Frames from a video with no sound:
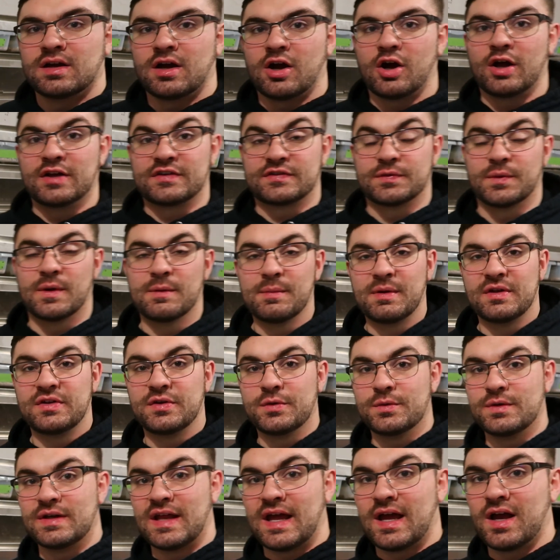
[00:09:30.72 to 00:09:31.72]
All right, so what I'm gonna
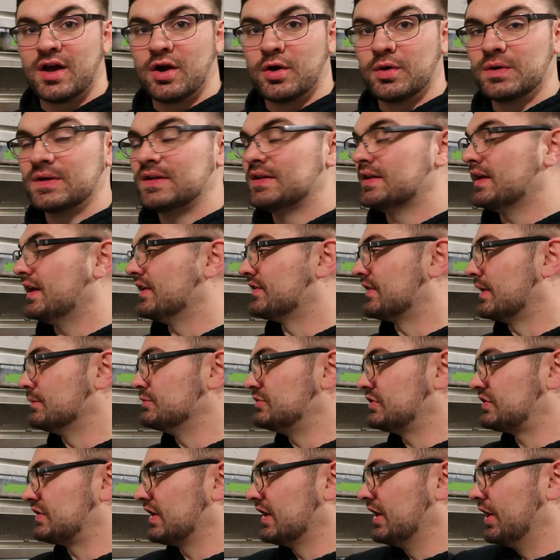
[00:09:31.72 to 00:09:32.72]
do now is I'm
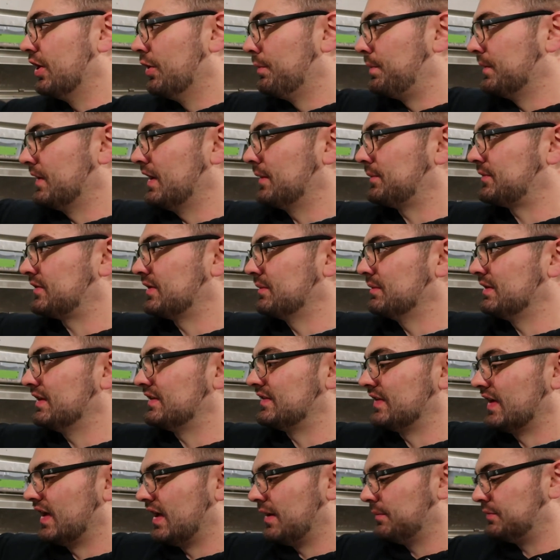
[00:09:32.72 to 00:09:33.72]
just gonna open up some of the
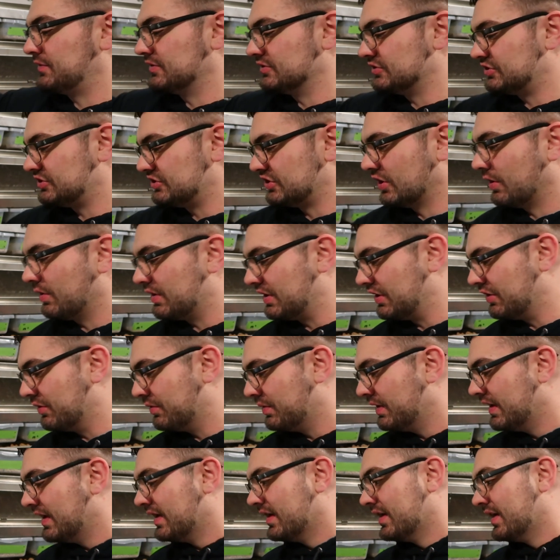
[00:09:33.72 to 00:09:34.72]
tubs and show
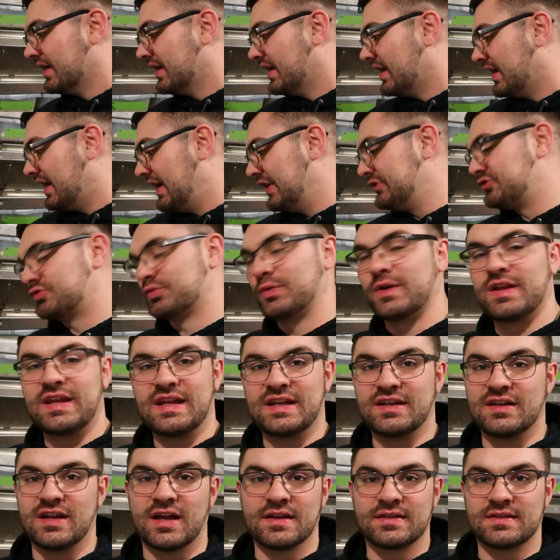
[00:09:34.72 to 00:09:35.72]
you. It's really
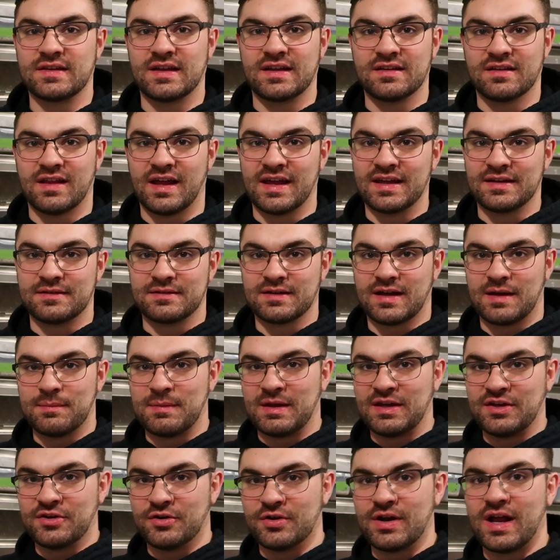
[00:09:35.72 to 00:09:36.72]
nothing like, I
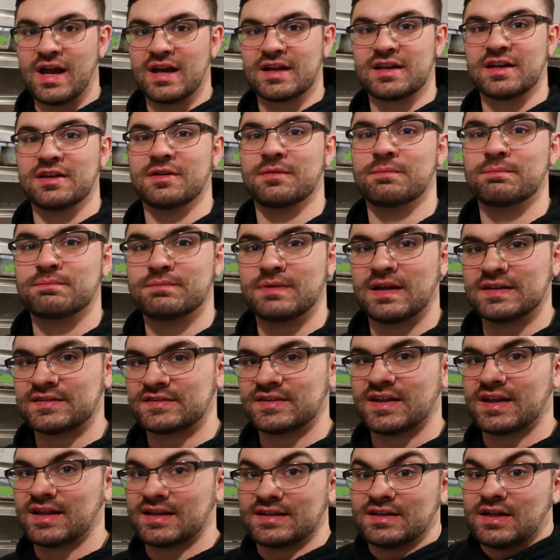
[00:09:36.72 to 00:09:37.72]
mean, it's
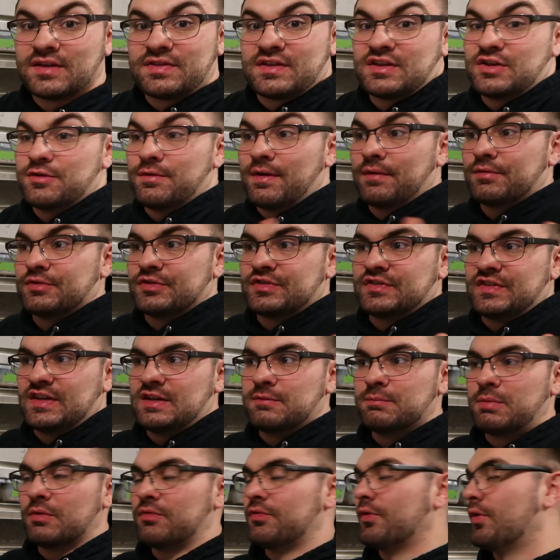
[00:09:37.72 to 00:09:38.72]
not like nothing you've ever
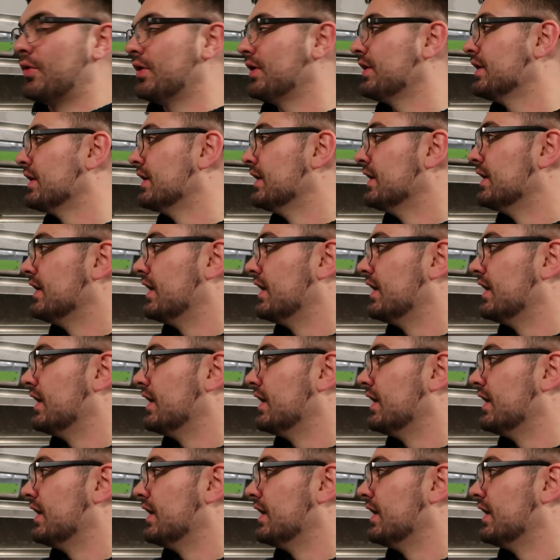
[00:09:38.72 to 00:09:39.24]
seen before.